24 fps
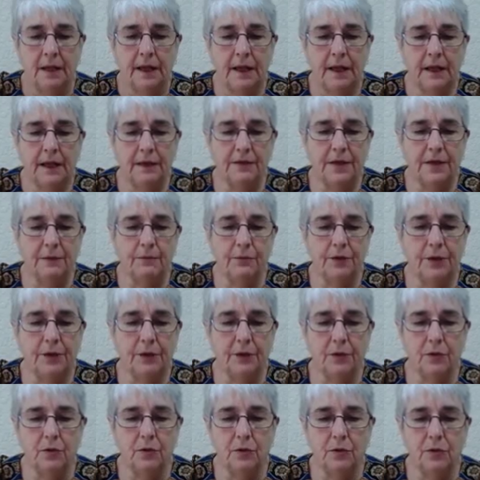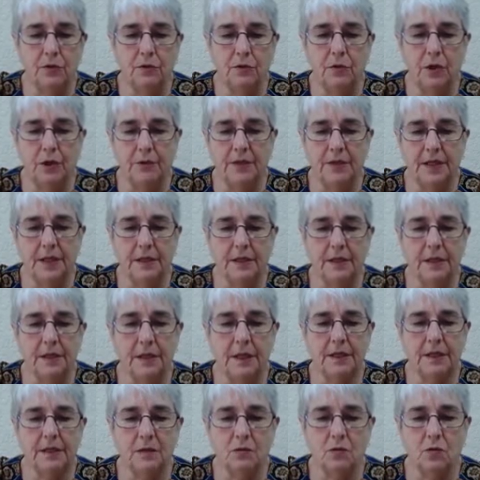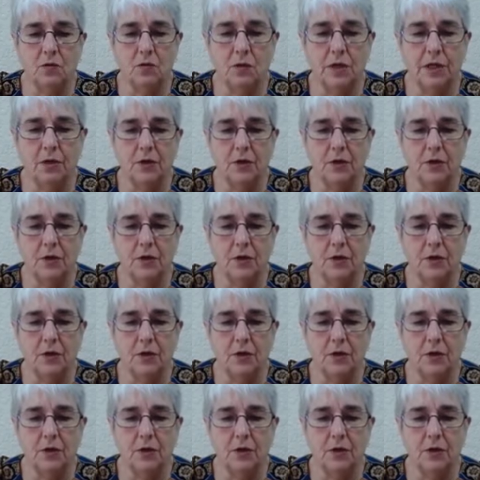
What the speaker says: "have them bring a royal robe the king has worn,